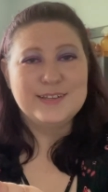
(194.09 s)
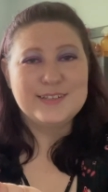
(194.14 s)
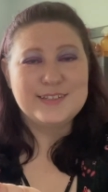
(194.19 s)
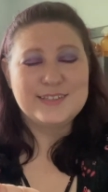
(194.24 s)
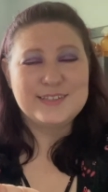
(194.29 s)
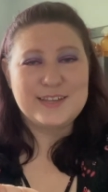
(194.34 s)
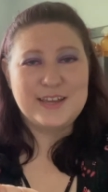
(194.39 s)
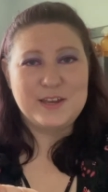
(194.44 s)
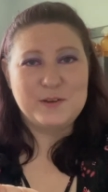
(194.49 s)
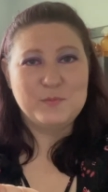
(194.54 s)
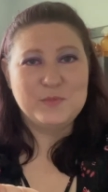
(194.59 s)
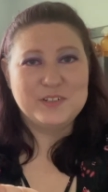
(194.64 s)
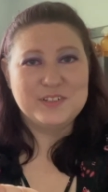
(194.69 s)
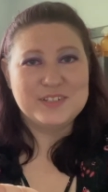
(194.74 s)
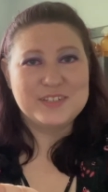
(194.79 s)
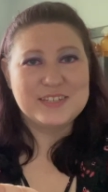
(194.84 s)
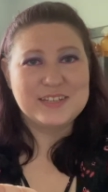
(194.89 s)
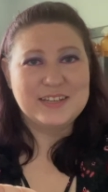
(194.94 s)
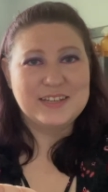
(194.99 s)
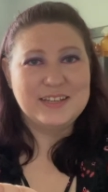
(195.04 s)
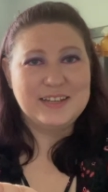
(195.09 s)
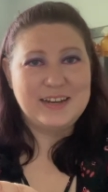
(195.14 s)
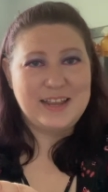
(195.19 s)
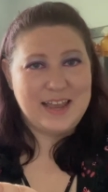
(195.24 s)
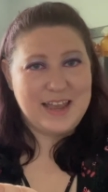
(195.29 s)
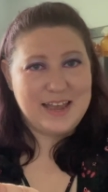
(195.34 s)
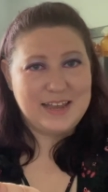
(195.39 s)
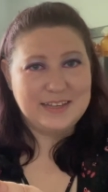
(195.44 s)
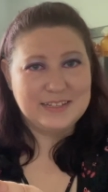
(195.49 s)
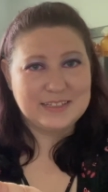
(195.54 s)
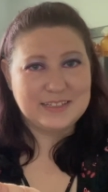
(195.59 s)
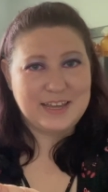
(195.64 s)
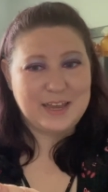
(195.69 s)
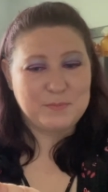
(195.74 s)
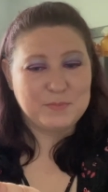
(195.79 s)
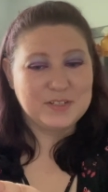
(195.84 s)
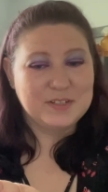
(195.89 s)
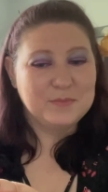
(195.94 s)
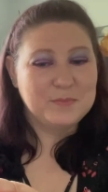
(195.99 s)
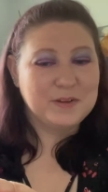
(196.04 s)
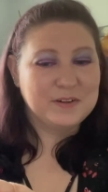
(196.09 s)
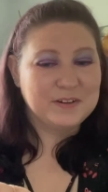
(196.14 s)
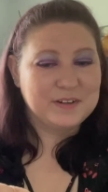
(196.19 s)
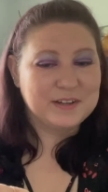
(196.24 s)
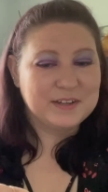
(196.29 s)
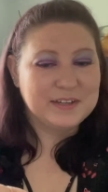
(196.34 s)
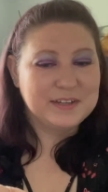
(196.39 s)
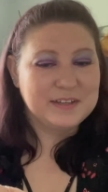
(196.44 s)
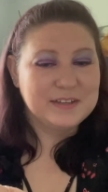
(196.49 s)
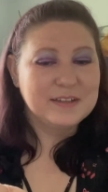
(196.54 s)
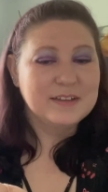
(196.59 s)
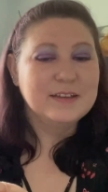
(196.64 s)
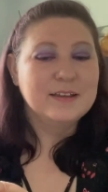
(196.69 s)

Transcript: Sam Wilson as Captain America.